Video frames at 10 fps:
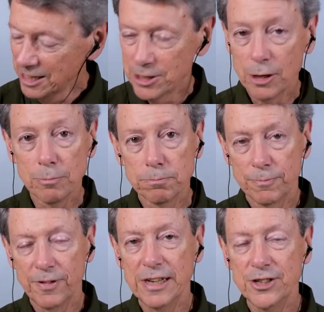So,
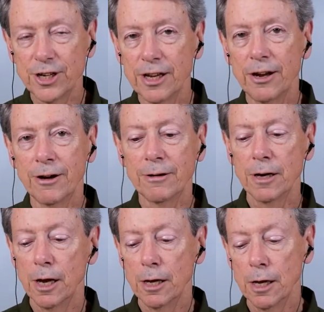finishing here,
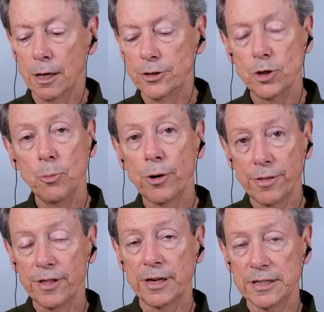two more
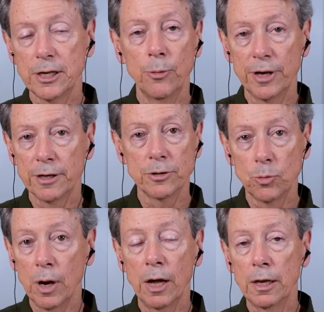things that we can
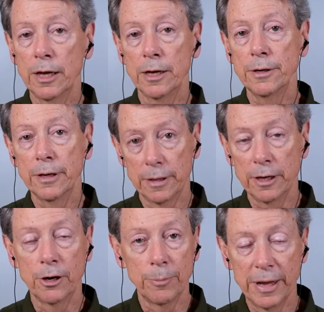dwell in
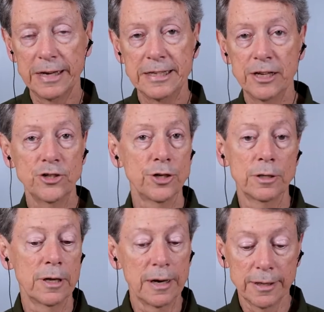in our meditation
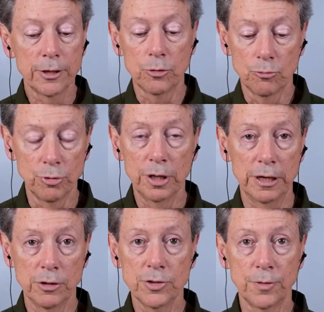that I think are really
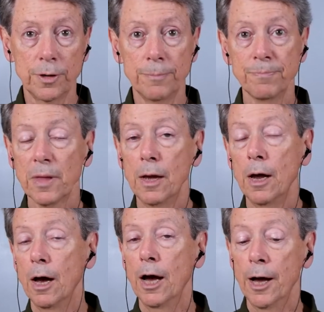useful.
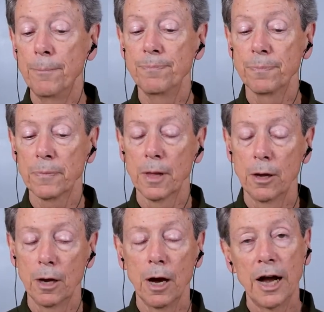Uh,
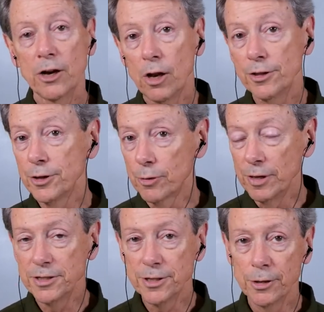I call it the
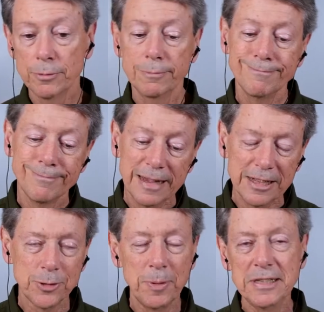green zone.
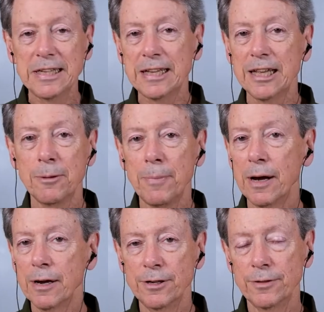It's basically a
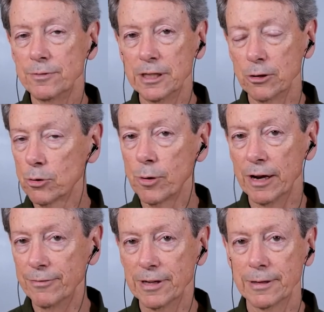mind of little
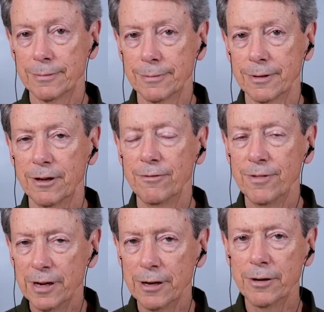craving,
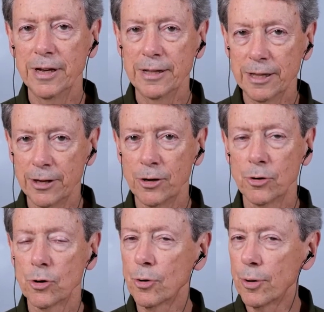very
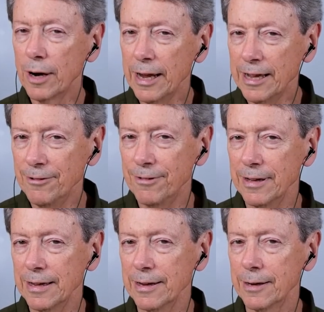little
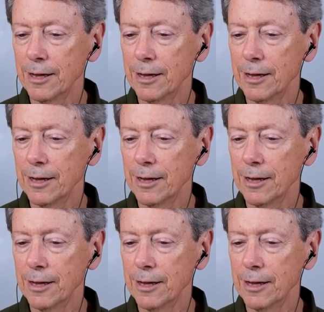craving,